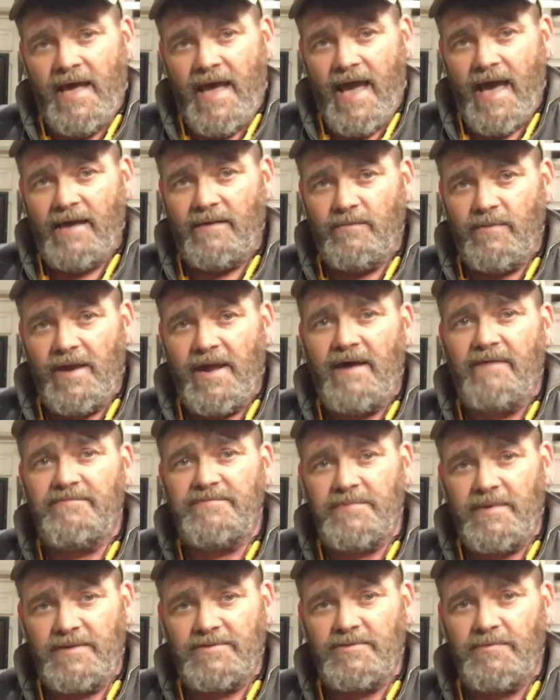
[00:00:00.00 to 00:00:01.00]
and we have
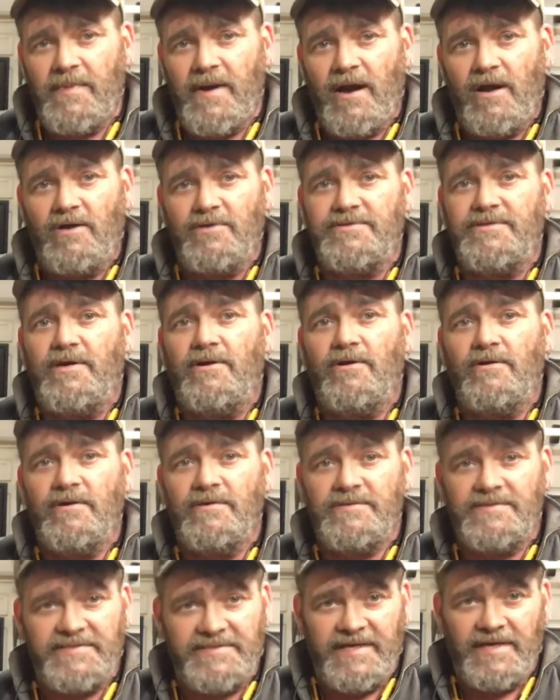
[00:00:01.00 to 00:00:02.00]
special barrels that are
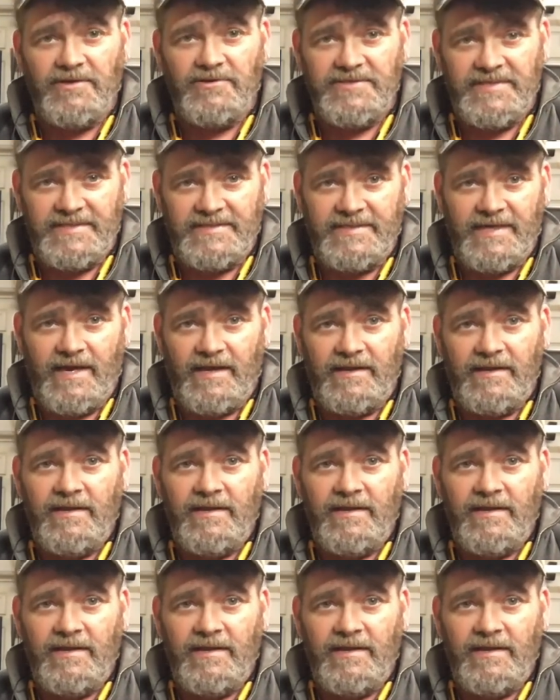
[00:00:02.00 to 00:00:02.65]
steel detent.